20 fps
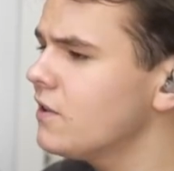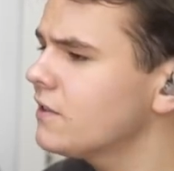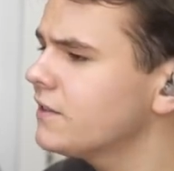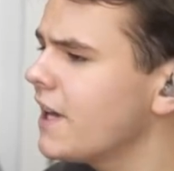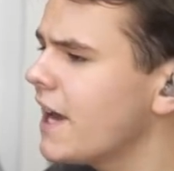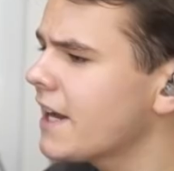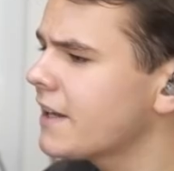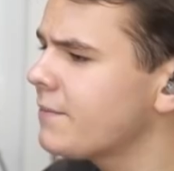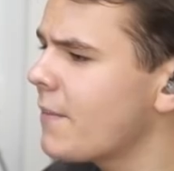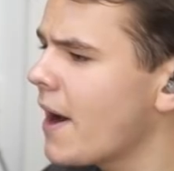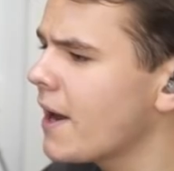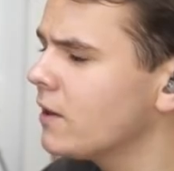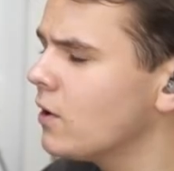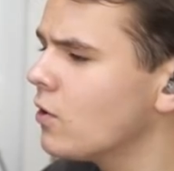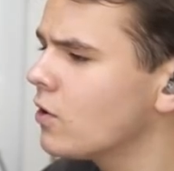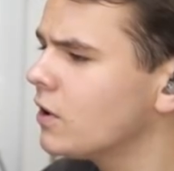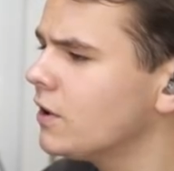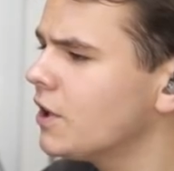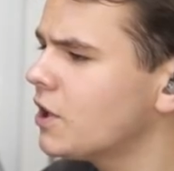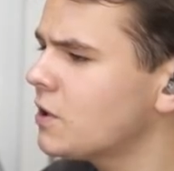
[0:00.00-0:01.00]
like my
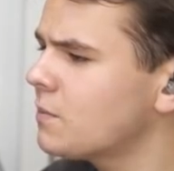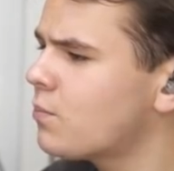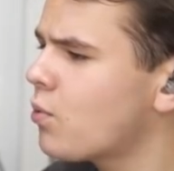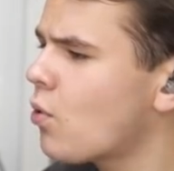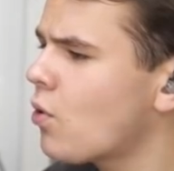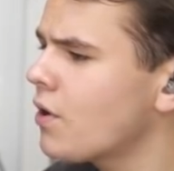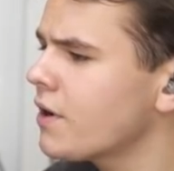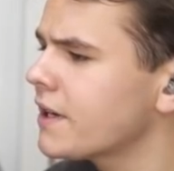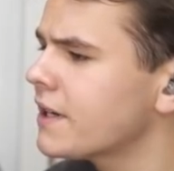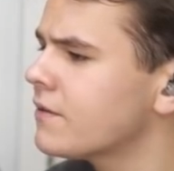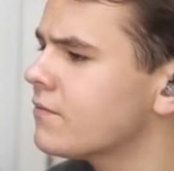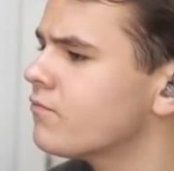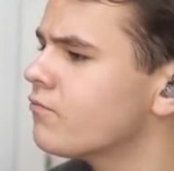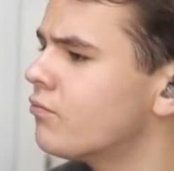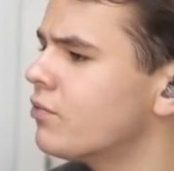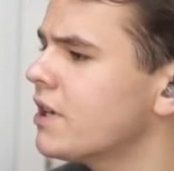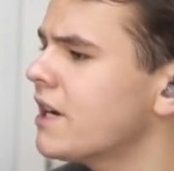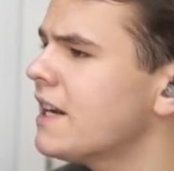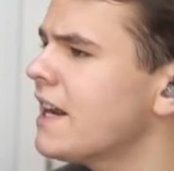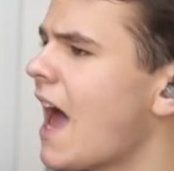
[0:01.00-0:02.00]
local airport in
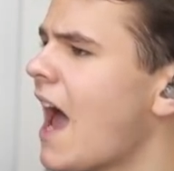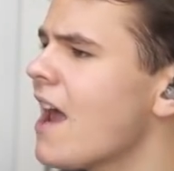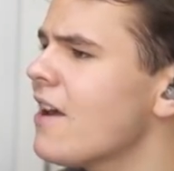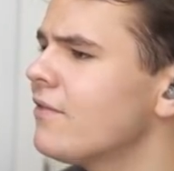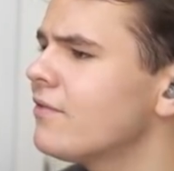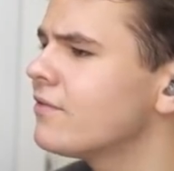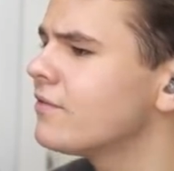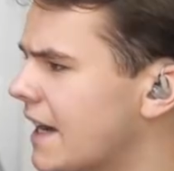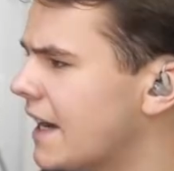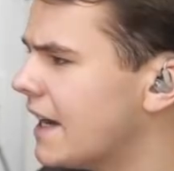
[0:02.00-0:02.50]
real life?